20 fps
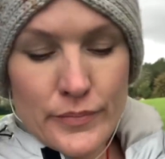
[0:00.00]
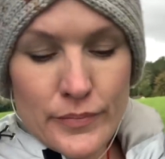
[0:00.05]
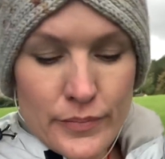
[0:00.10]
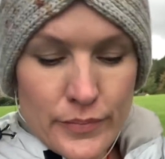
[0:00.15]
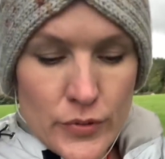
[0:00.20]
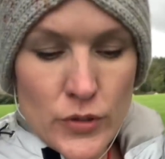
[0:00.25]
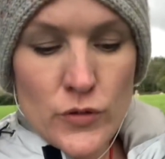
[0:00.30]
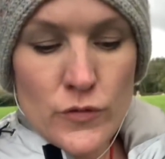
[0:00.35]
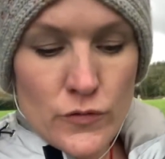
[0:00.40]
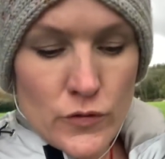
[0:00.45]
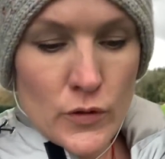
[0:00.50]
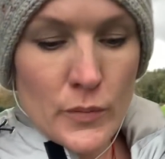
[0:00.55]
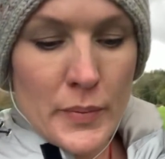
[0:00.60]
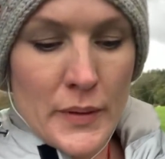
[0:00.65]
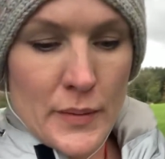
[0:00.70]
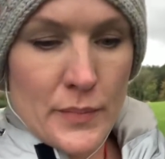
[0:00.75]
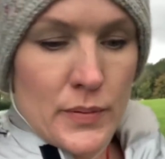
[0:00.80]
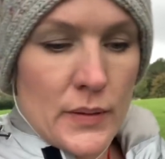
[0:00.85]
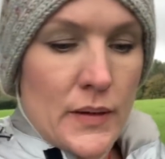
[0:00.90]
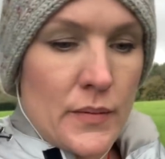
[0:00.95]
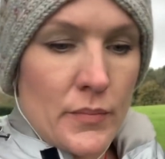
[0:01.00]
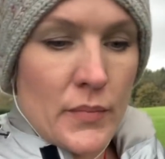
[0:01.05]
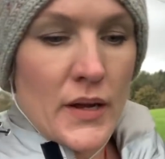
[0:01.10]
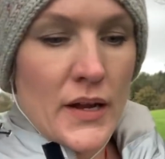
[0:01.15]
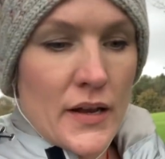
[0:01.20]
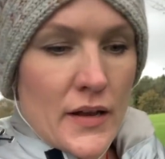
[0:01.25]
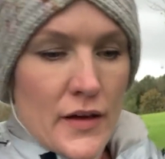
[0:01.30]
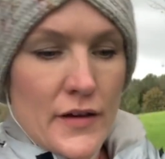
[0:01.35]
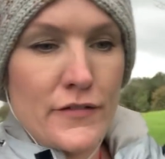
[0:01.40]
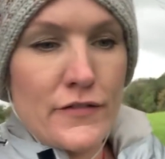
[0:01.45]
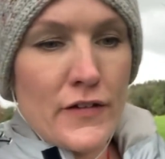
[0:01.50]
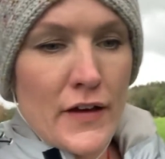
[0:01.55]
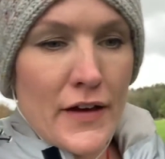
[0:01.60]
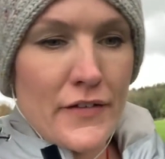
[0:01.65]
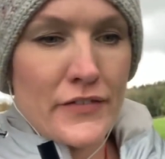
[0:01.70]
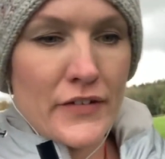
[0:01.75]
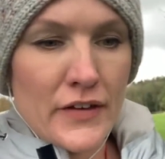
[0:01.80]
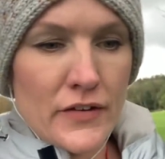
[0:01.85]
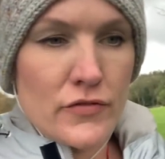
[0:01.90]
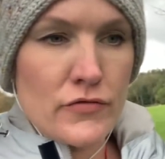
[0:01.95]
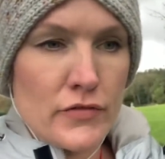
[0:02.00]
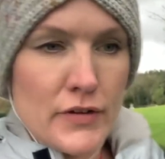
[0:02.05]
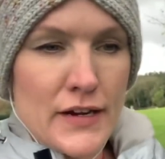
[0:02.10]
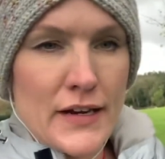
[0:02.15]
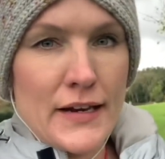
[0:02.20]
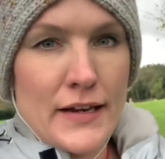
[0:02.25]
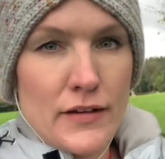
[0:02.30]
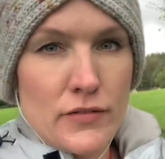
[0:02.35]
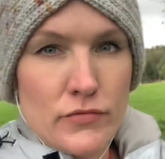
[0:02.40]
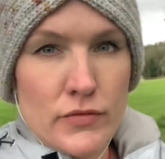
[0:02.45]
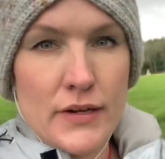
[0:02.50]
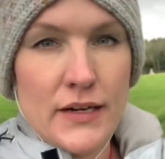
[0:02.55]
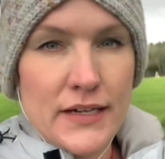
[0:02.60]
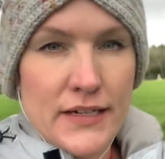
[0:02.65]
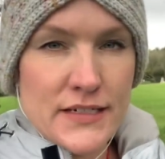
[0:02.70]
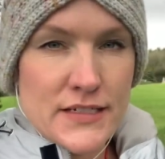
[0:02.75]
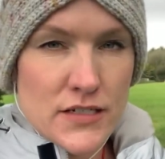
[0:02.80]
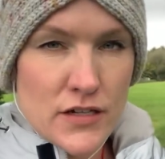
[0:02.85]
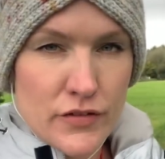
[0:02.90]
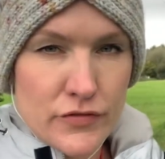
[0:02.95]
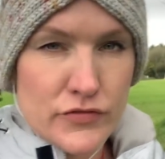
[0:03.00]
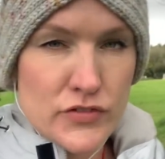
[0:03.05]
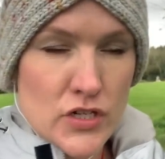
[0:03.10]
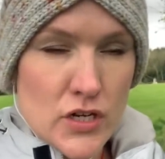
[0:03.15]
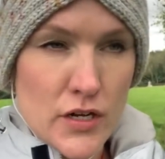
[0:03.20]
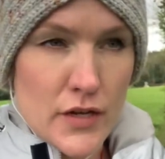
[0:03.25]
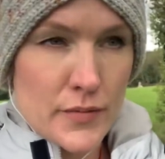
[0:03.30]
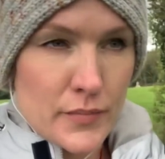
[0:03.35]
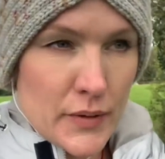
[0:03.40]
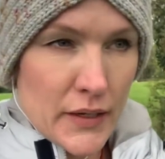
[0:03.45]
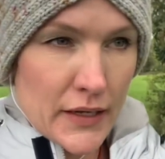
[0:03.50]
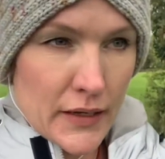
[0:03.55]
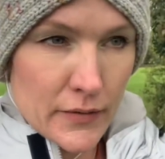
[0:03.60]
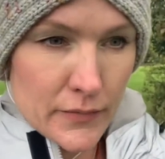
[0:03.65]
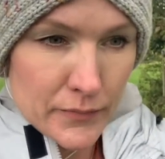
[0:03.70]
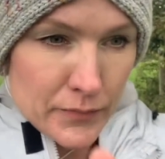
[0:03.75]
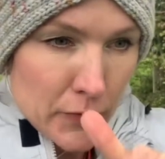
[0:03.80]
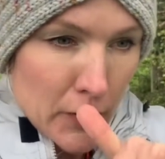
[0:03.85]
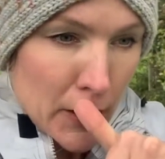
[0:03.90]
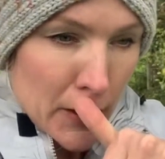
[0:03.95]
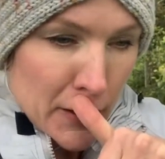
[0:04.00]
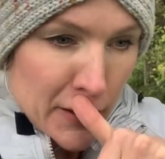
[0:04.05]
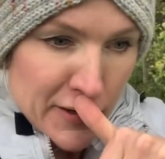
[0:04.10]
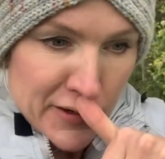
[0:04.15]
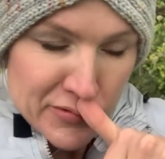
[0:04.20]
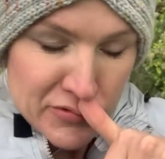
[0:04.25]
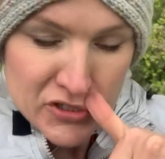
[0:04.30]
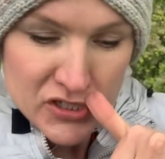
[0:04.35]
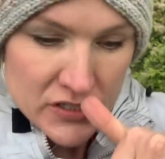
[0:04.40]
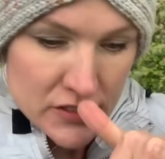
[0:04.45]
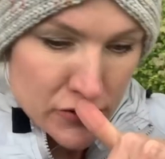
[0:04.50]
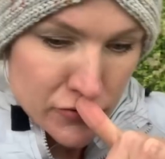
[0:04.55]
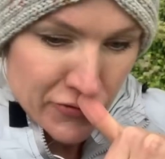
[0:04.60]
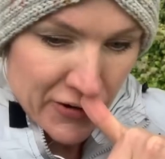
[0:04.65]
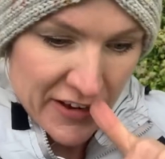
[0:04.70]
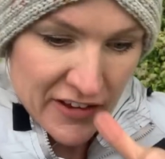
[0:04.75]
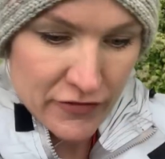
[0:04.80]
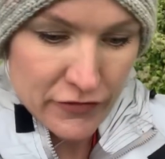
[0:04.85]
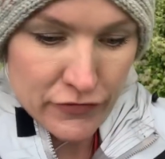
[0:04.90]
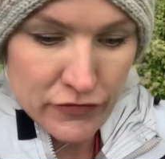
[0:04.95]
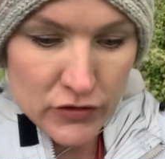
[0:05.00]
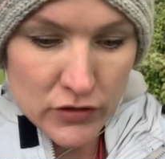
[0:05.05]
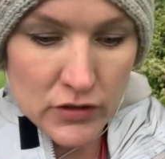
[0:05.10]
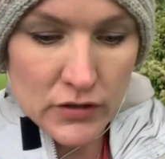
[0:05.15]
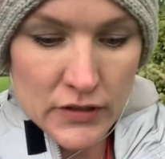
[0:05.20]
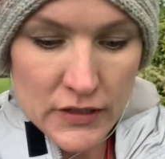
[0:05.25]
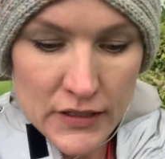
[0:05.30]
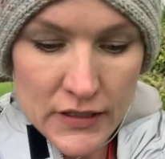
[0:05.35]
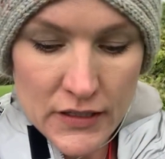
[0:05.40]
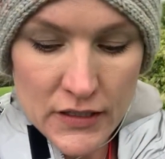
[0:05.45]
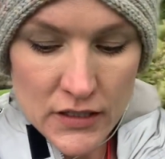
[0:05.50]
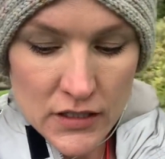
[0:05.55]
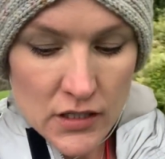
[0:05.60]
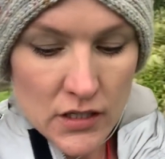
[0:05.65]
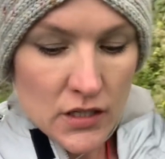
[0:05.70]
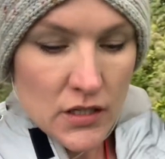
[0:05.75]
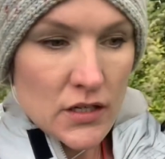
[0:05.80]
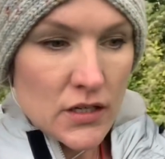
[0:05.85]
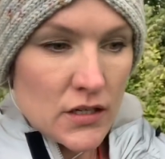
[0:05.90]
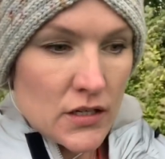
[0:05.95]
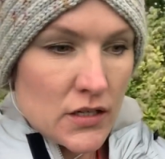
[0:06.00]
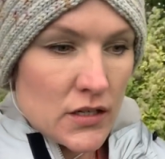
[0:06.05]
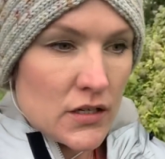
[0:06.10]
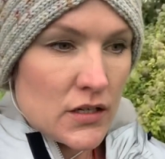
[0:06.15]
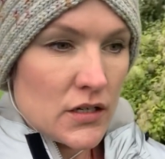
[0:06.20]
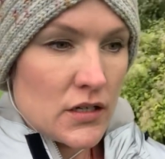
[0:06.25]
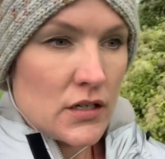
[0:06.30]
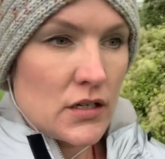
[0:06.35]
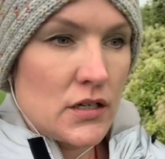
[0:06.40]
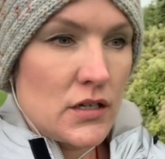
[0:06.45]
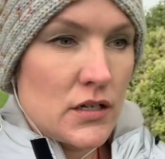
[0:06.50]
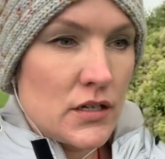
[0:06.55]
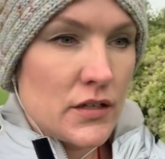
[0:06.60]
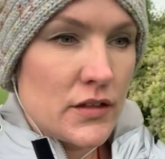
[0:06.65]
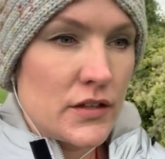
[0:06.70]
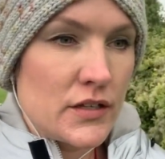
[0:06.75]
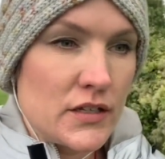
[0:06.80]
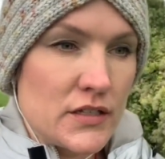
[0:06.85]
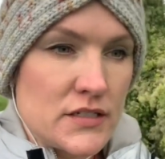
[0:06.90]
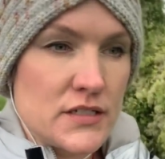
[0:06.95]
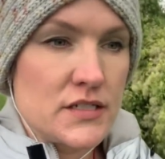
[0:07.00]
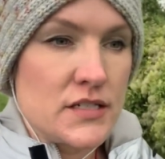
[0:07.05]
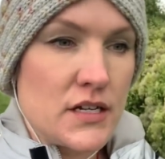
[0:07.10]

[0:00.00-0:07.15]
beautiful people in my life having a really, really tough time now. I'm just grateful that